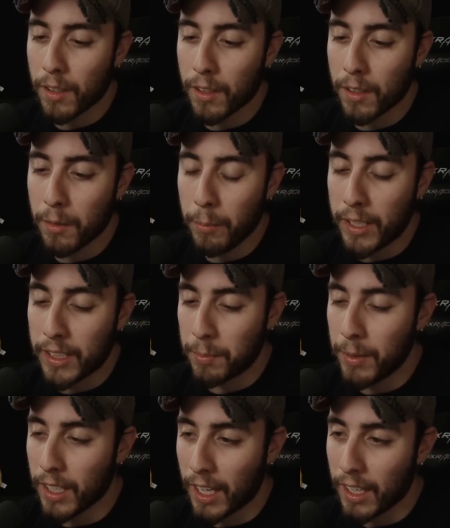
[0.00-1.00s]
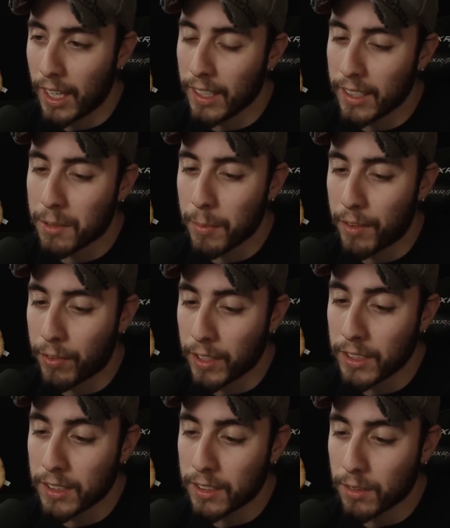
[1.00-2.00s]
because I like to make
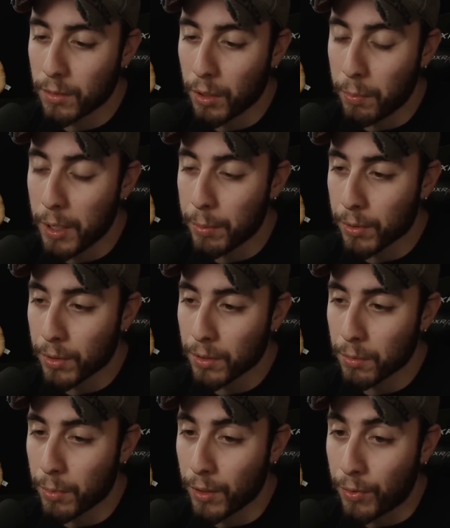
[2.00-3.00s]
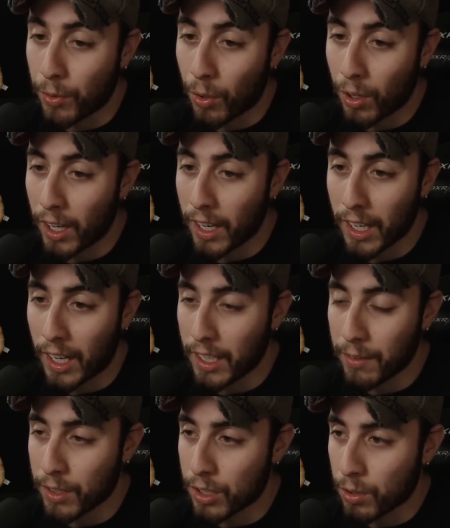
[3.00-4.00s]
friends with people before I
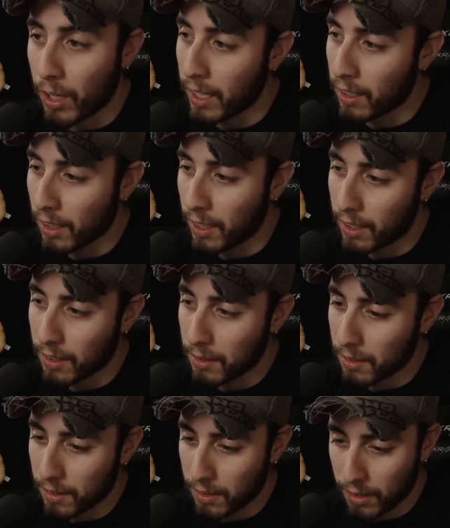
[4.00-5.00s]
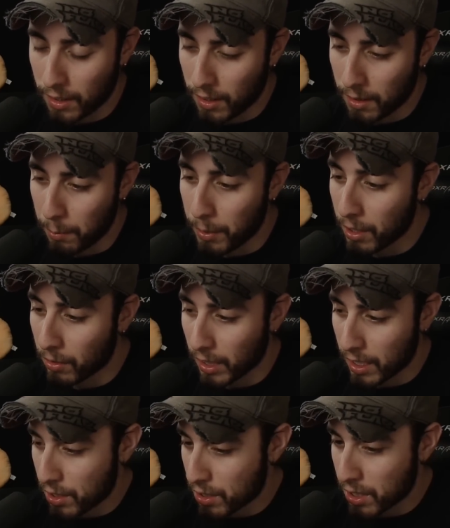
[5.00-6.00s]
even try to like be in a
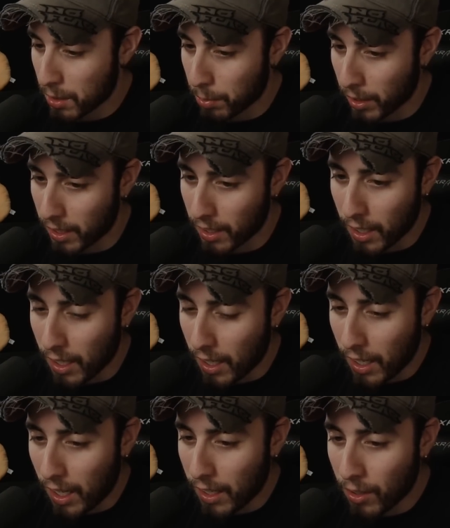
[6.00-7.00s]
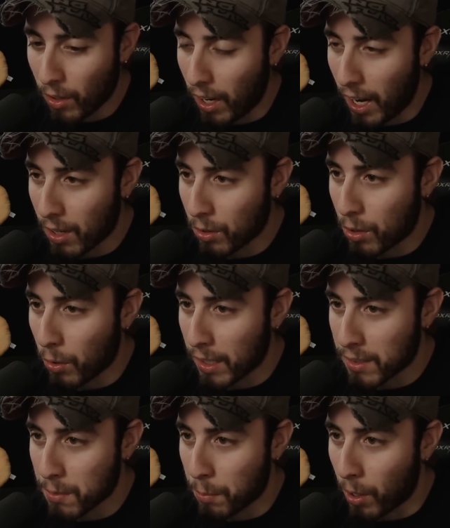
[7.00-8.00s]
relationship. Like, I don't go
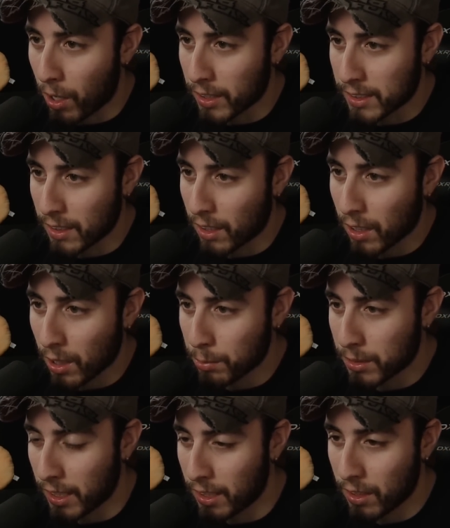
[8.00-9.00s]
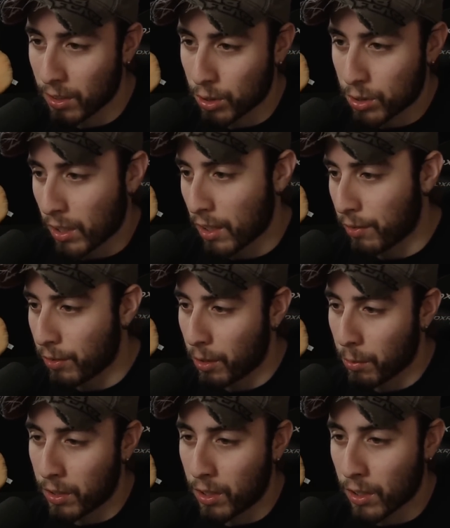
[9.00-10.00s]
out to bars and clubs like, trying to flirt
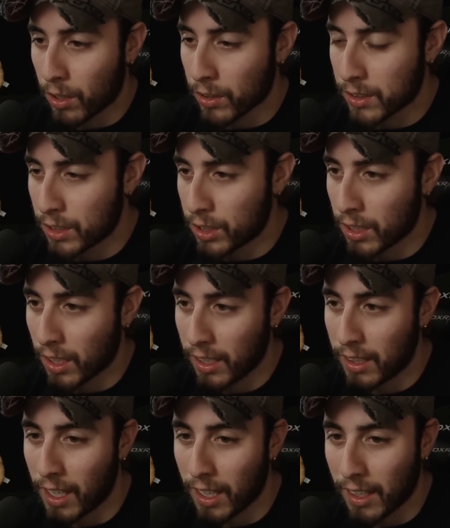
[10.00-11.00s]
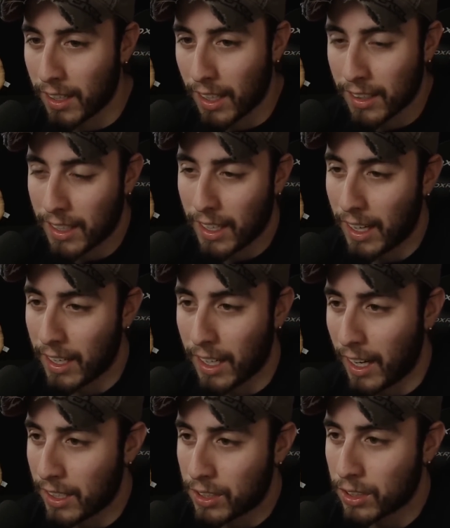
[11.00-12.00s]
with girls and shit like that. Like,
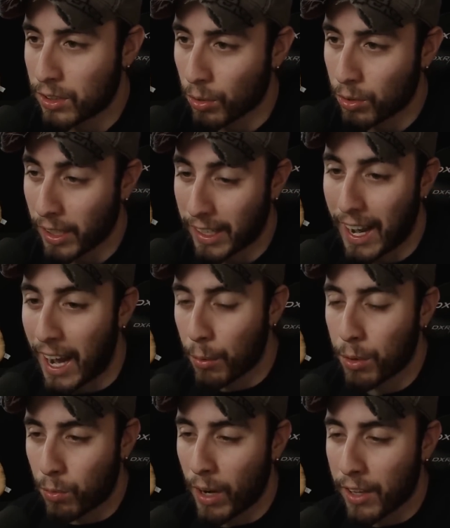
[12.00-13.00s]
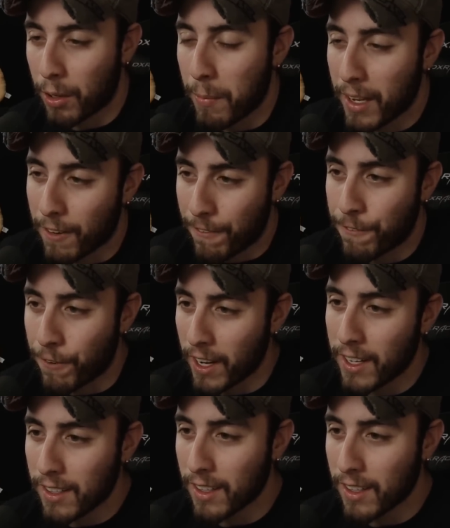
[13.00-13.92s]
I just don't like, I would rather make a friend